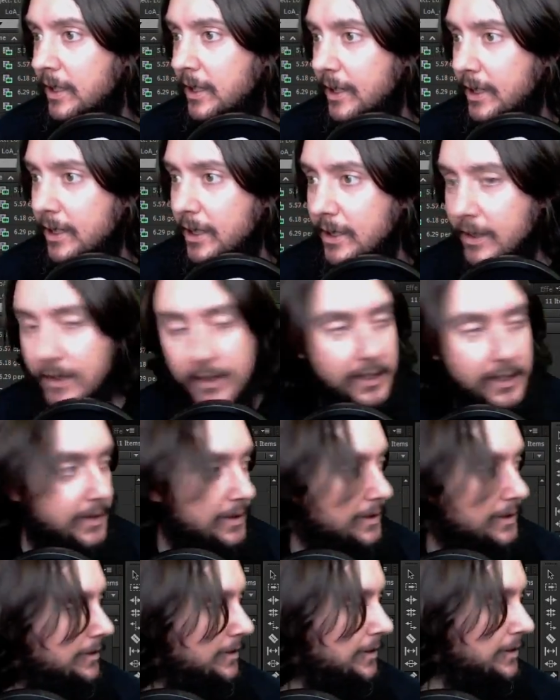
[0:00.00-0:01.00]

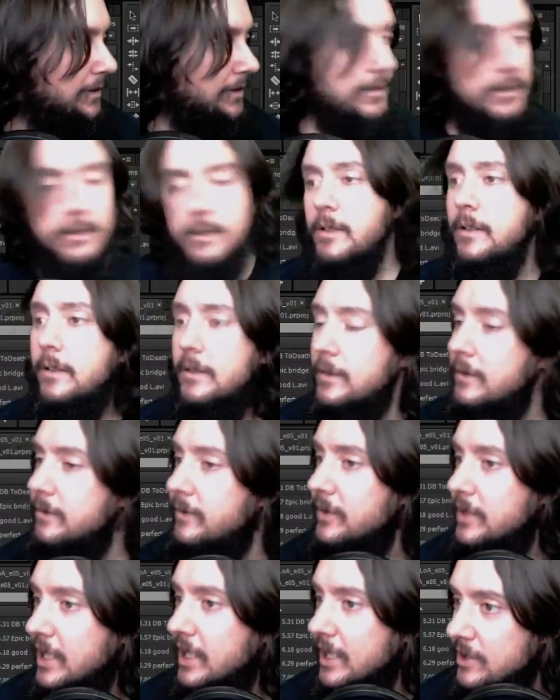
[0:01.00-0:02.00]
Because
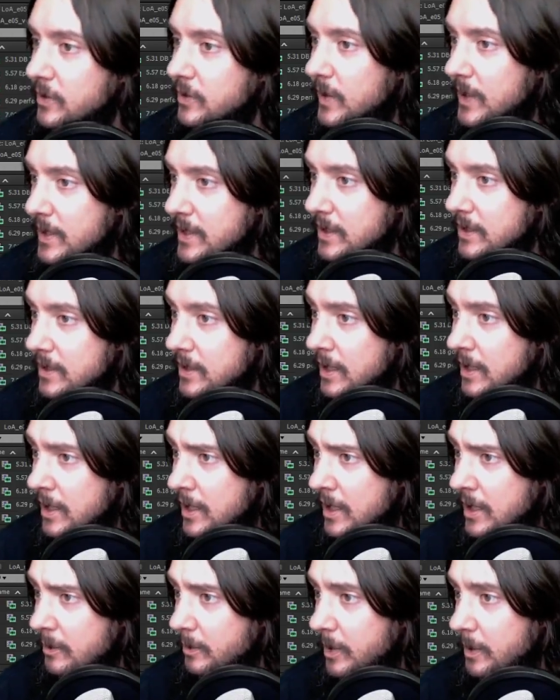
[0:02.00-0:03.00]
for lots of reasons.
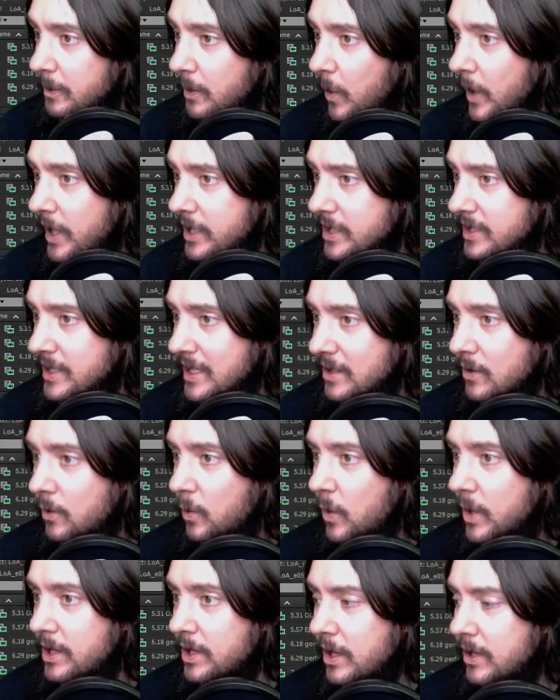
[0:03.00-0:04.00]
But Bawacha sent a
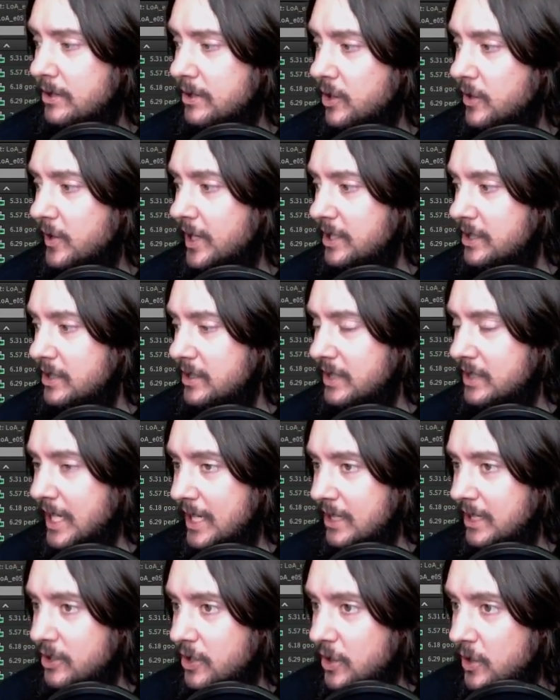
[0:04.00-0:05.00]
$1 donation.
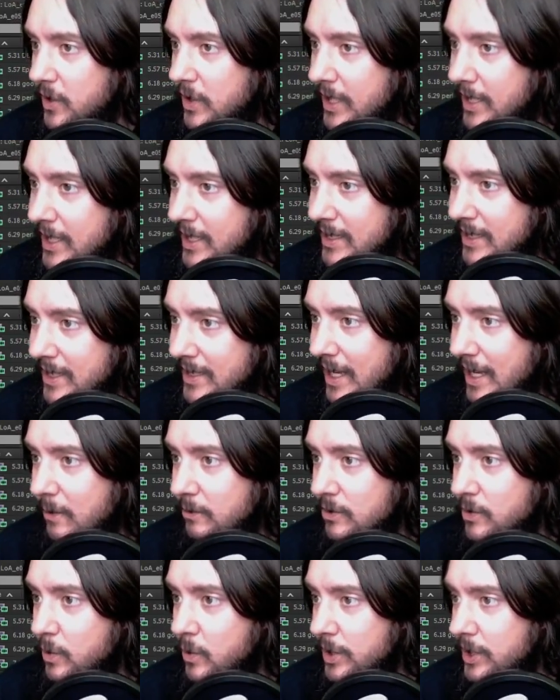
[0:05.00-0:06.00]
Thanks, dude. And he says, I
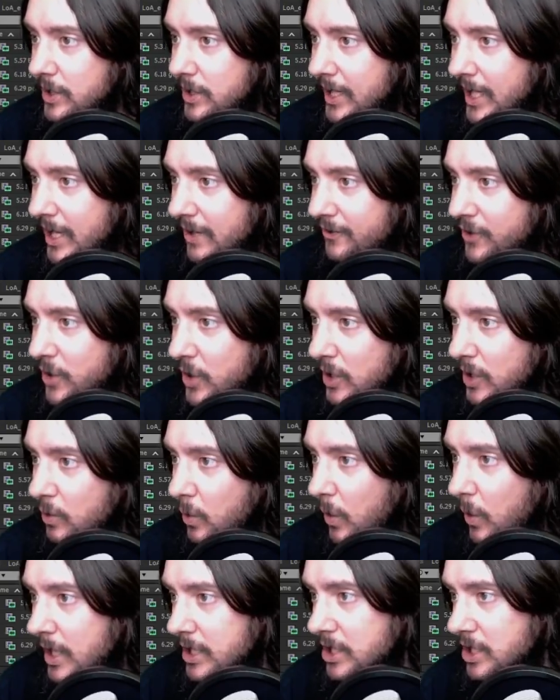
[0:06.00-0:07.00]
was wondering if you could
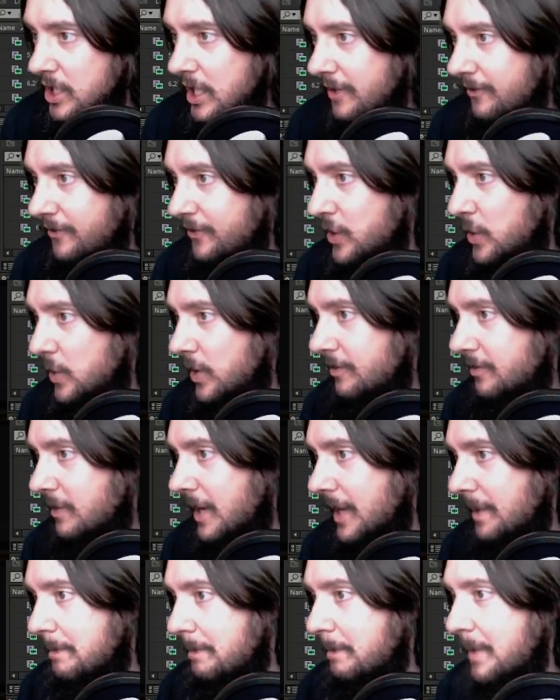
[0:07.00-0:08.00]
watch a few of
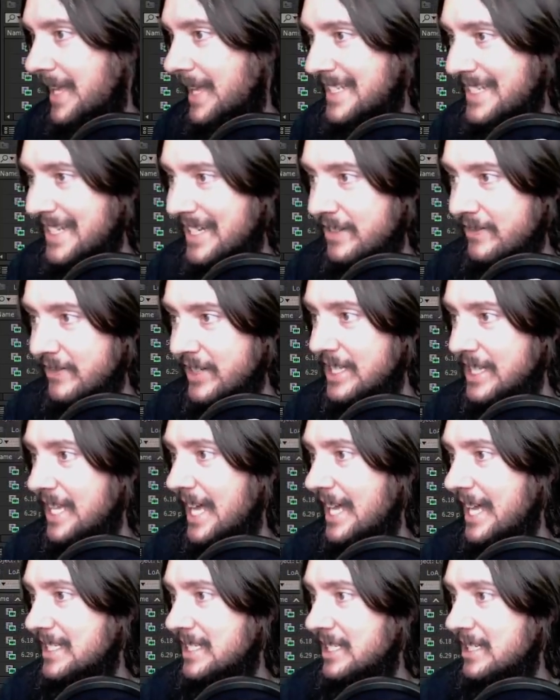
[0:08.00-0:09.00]
my best of
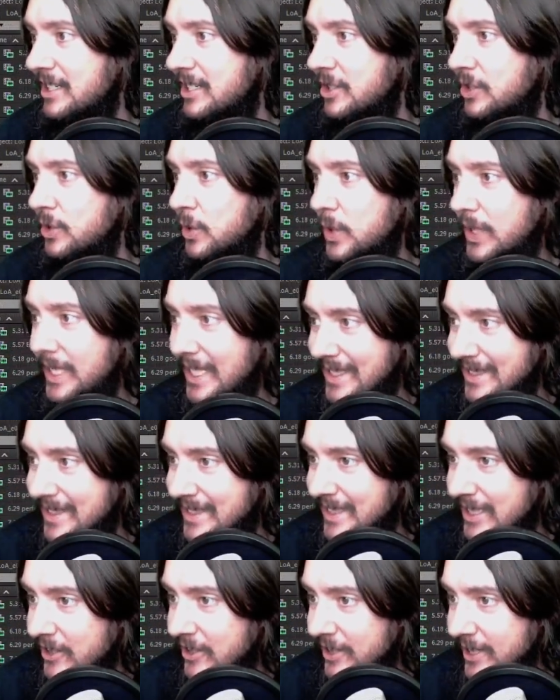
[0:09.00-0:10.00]
class dueling
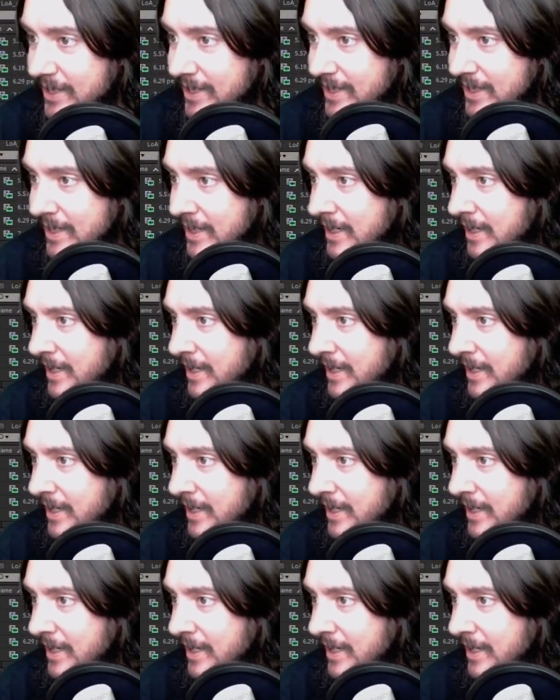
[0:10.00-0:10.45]
series